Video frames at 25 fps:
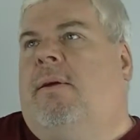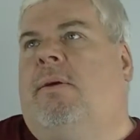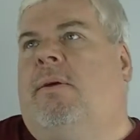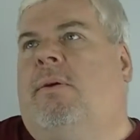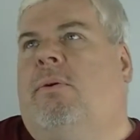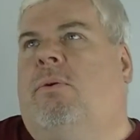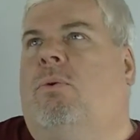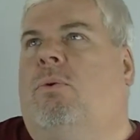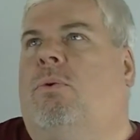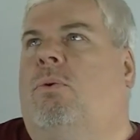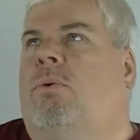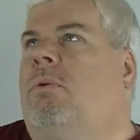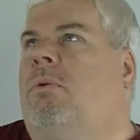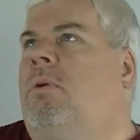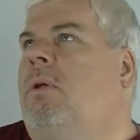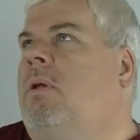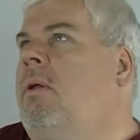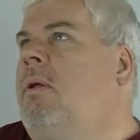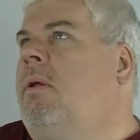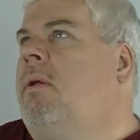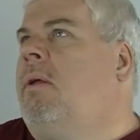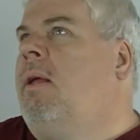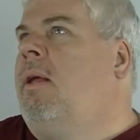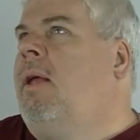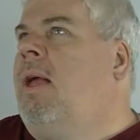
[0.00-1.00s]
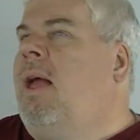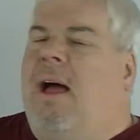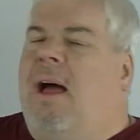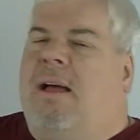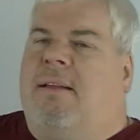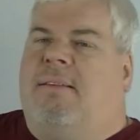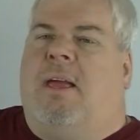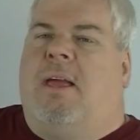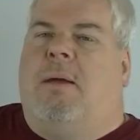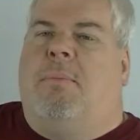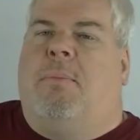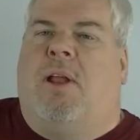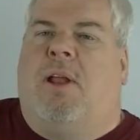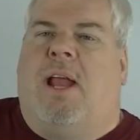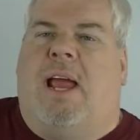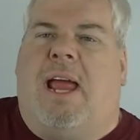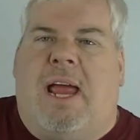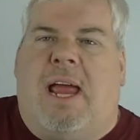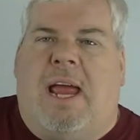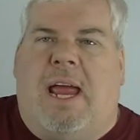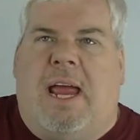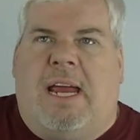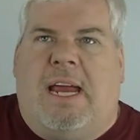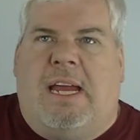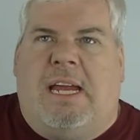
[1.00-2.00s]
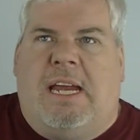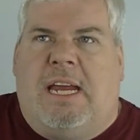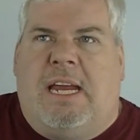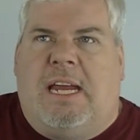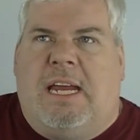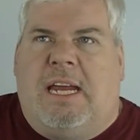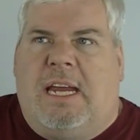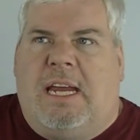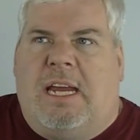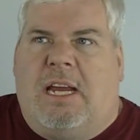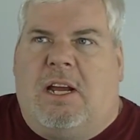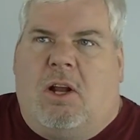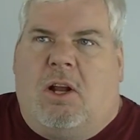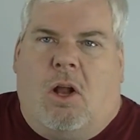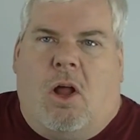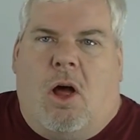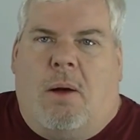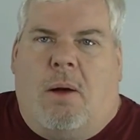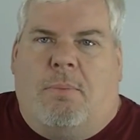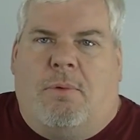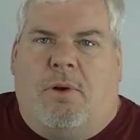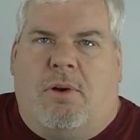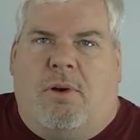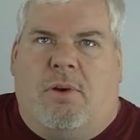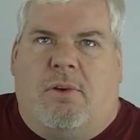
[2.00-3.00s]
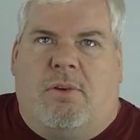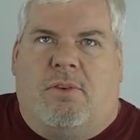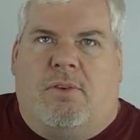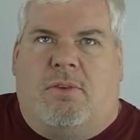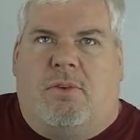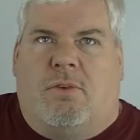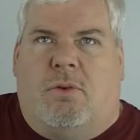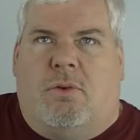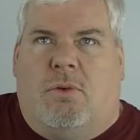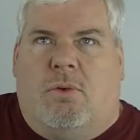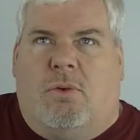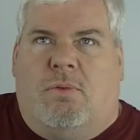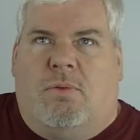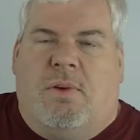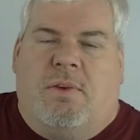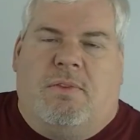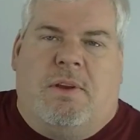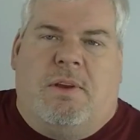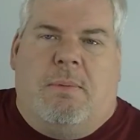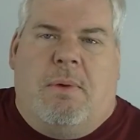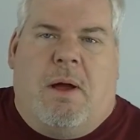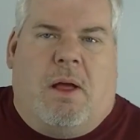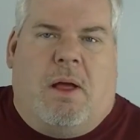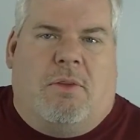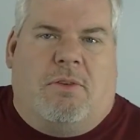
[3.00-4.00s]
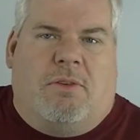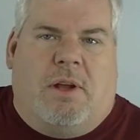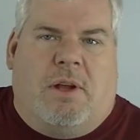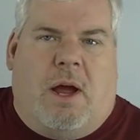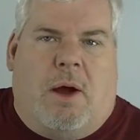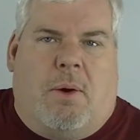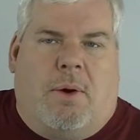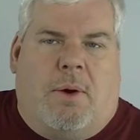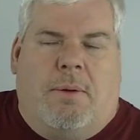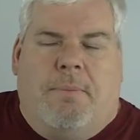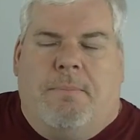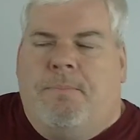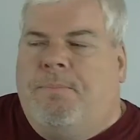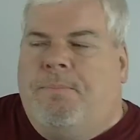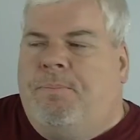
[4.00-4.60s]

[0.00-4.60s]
I'll say about 80 kilometers to 50 miles an hour,